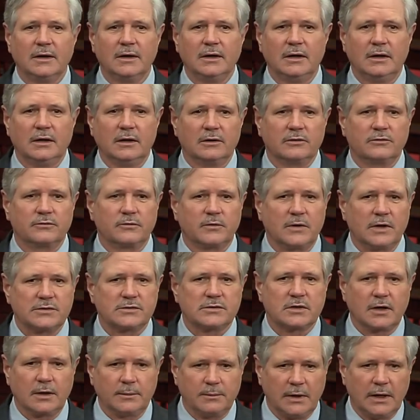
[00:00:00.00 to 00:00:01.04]
is for us
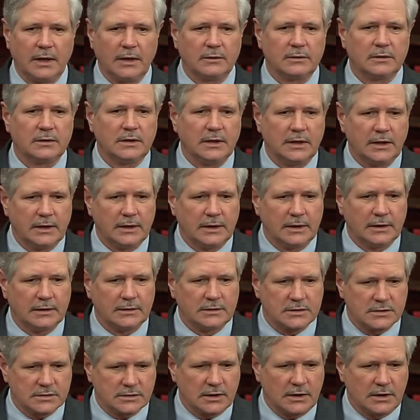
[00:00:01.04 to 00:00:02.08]
to come down today and
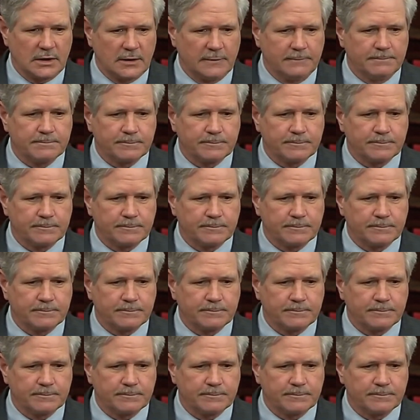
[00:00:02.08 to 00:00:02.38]
to say